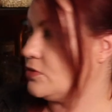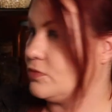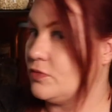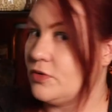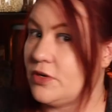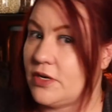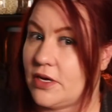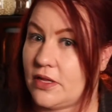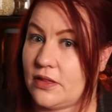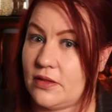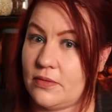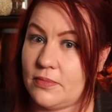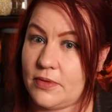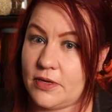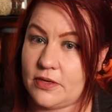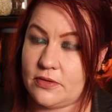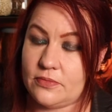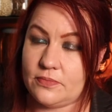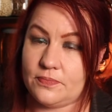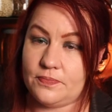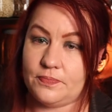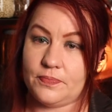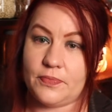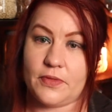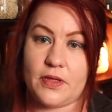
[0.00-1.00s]
wood element.
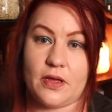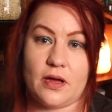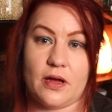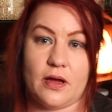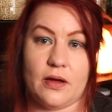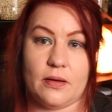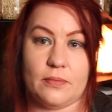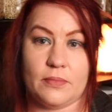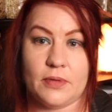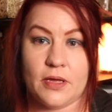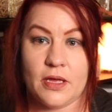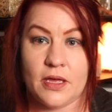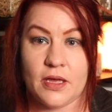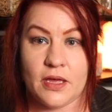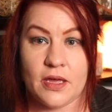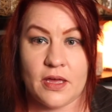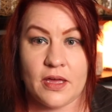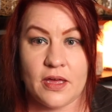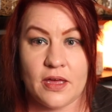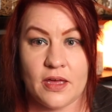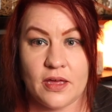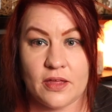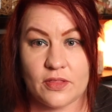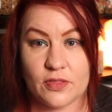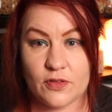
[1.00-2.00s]

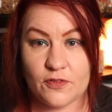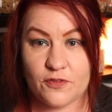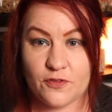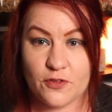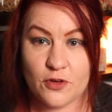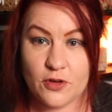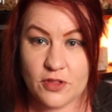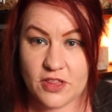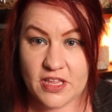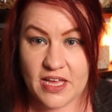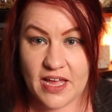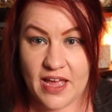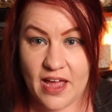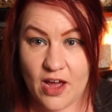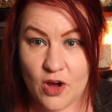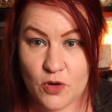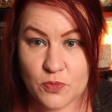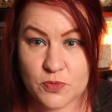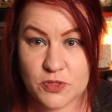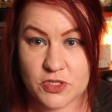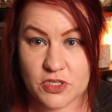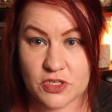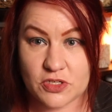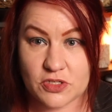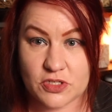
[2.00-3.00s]
The food that
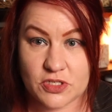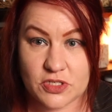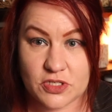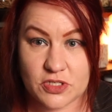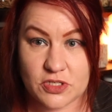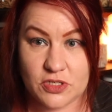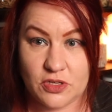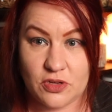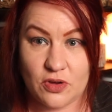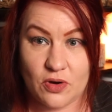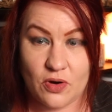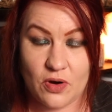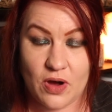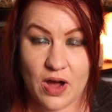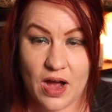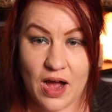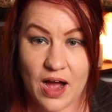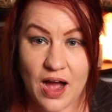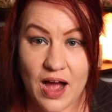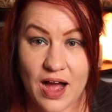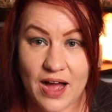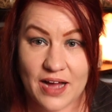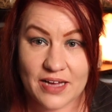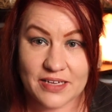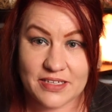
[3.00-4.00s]
helps your
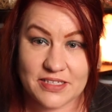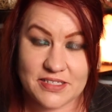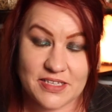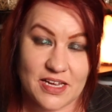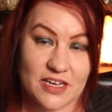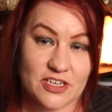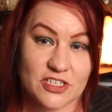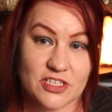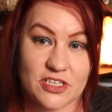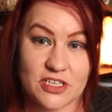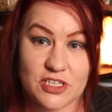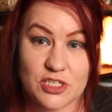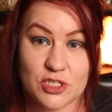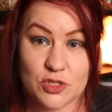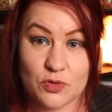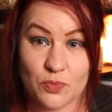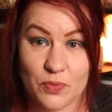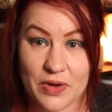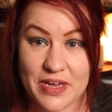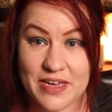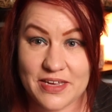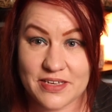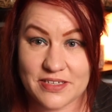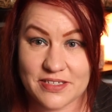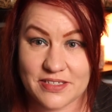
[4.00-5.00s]
heart is actually
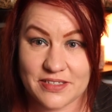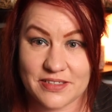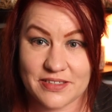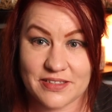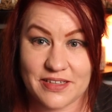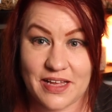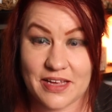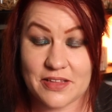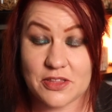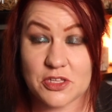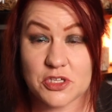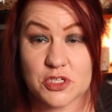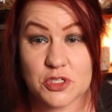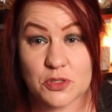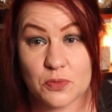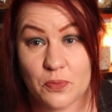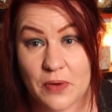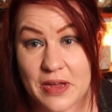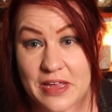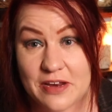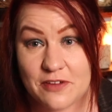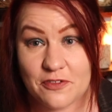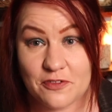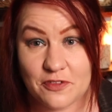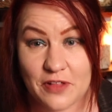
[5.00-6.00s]
sweet. Like, the
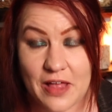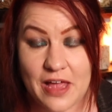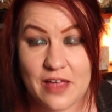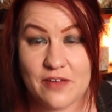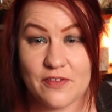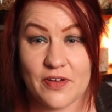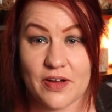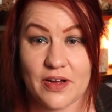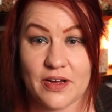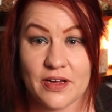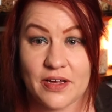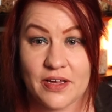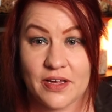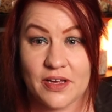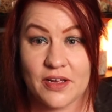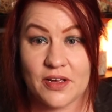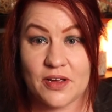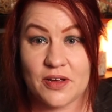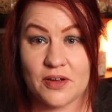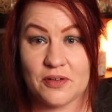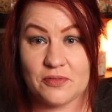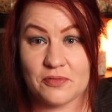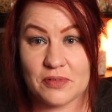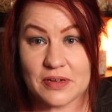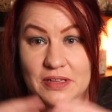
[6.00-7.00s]
sweet flavor
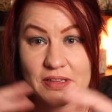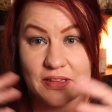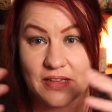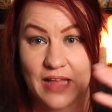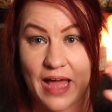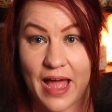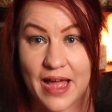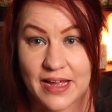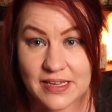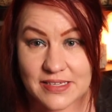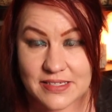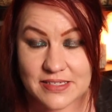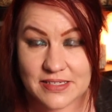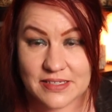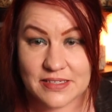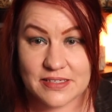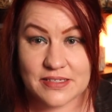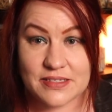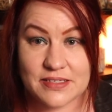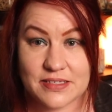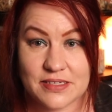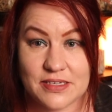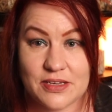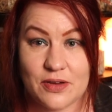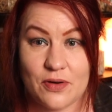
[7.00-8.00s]

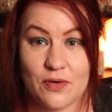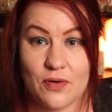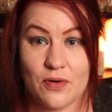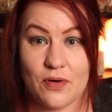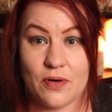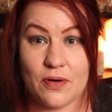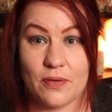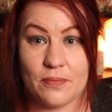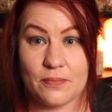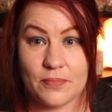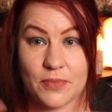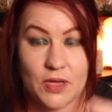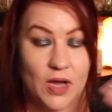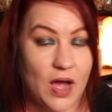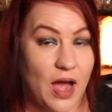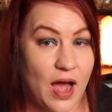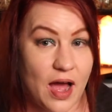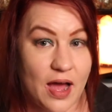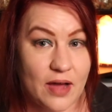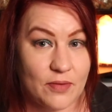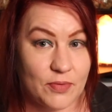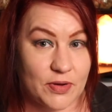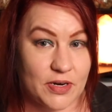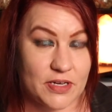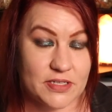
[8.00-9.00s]
relaxes your
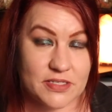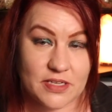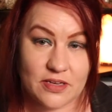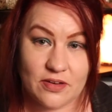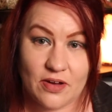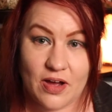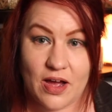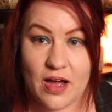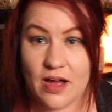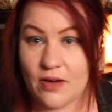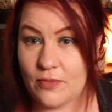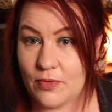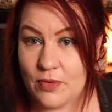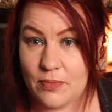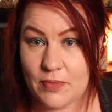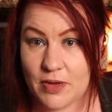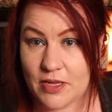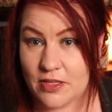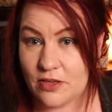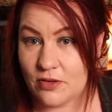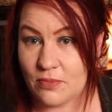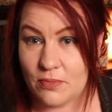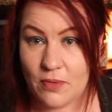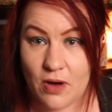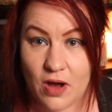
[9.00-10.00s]
heart. When I say your heart, we
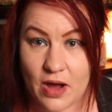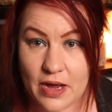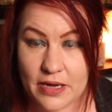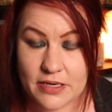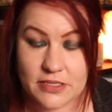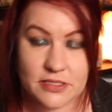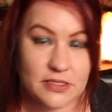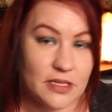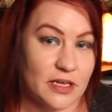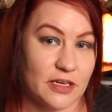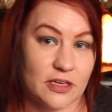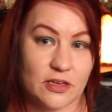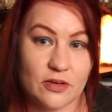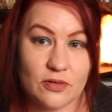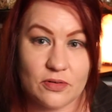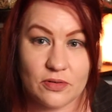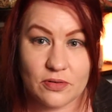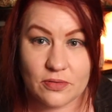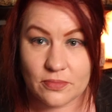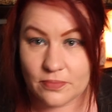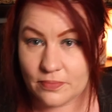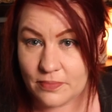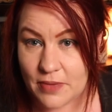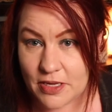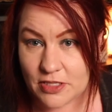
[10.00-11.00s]
mean your mind, like
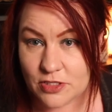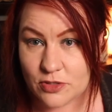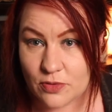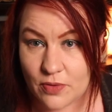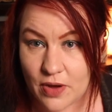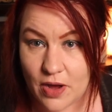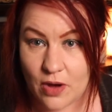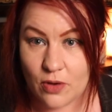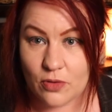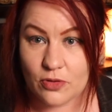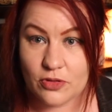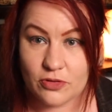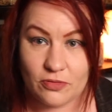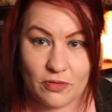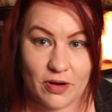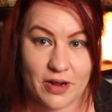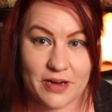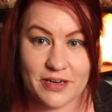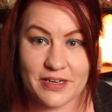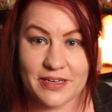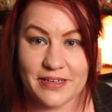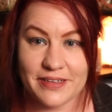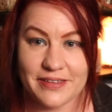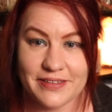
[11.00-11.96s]
your mental health, right?